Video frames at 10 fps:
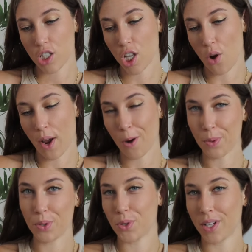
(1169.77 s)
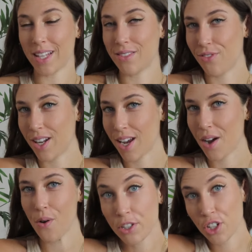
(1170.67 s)
So I hope you enjoyed this
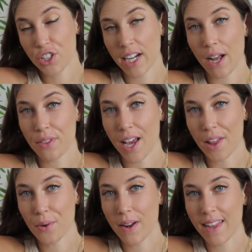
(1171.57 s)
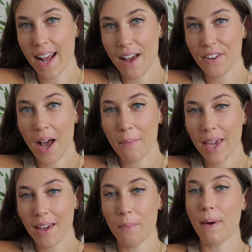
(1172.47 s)
video. Make sure to check out the other one that I have
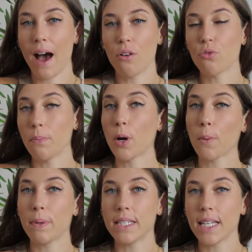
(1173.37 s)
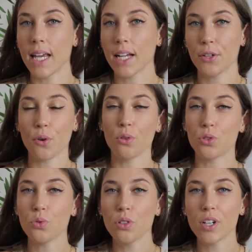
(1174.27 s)
coming about repurposing your old
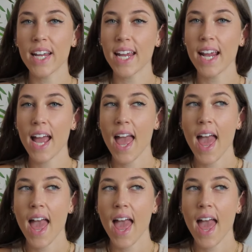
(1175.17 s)
jewelry.